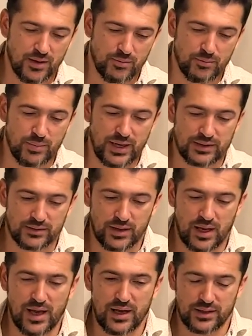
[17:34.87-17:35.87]
But
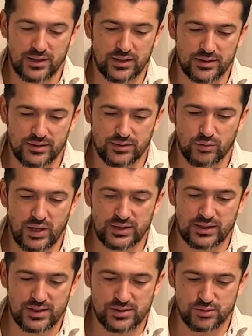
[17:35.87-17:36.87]
and what
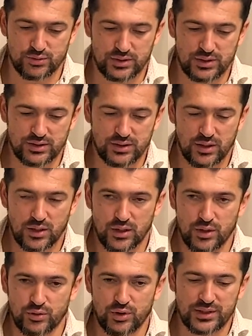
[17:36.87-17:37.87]
else you need?
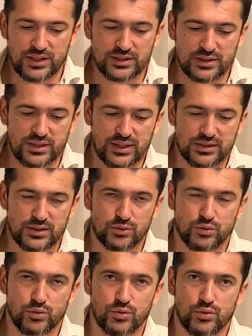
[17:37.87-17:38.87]
You are not connected
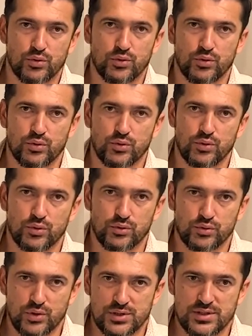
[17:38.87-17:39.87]

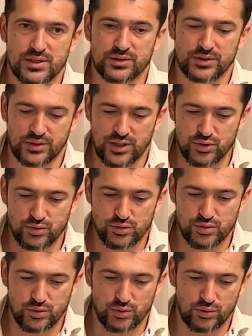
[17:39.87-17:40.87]
to a certain region,
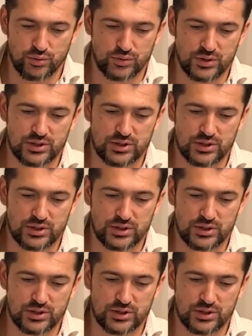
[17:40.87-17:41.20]
so you need